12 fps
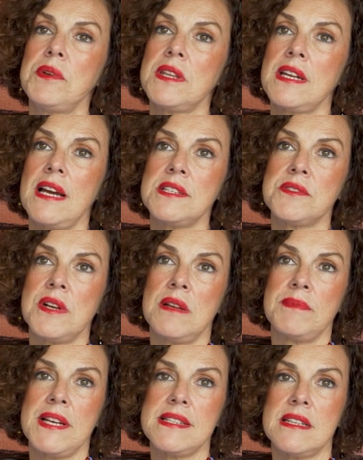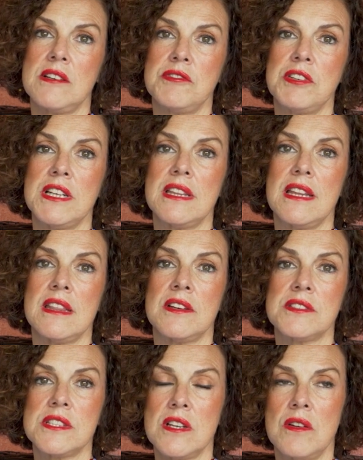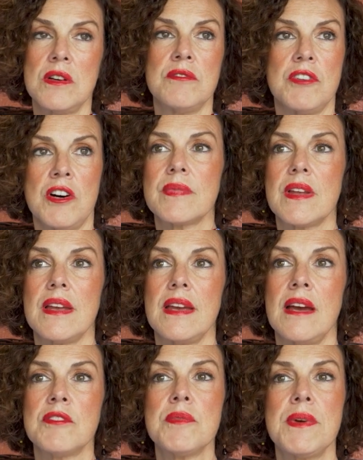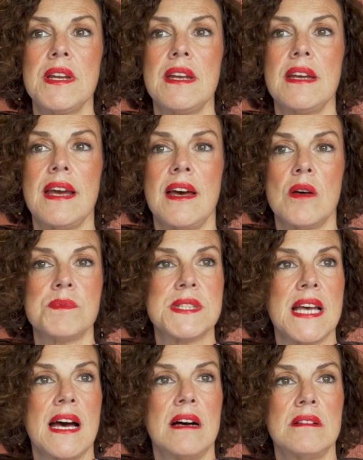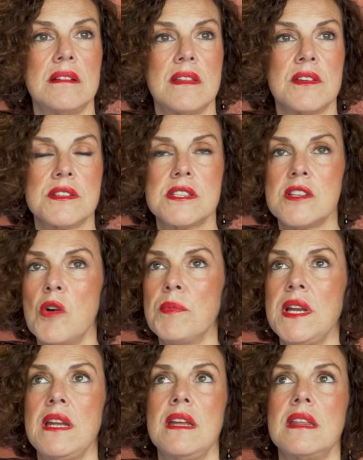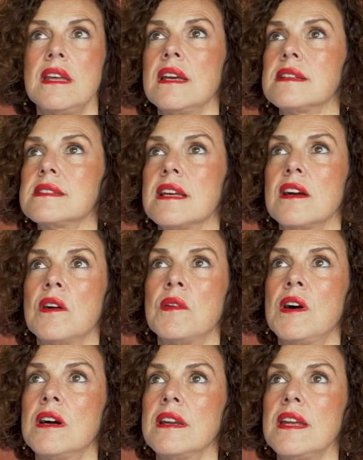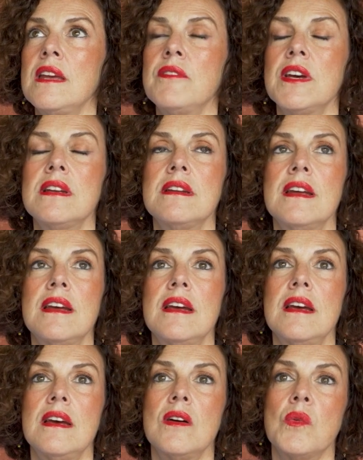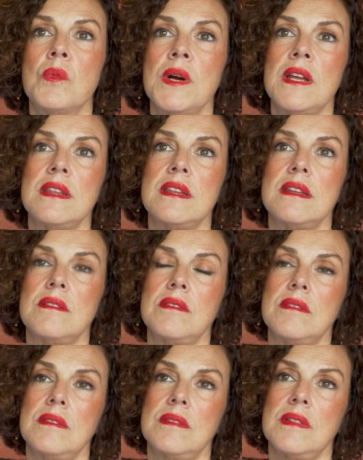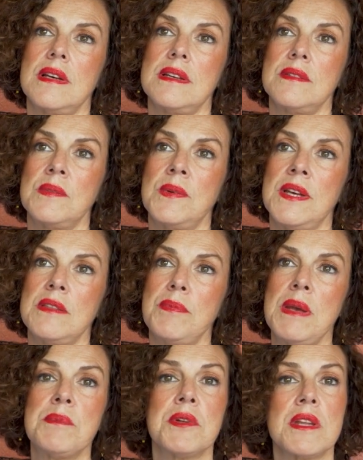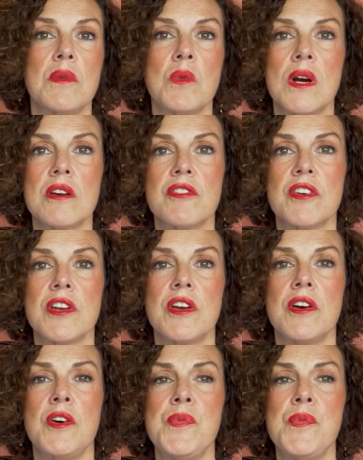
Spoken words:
I surround myself with, they're so involved. Everybody helps out. There's so many things that go on, even with people that work for you.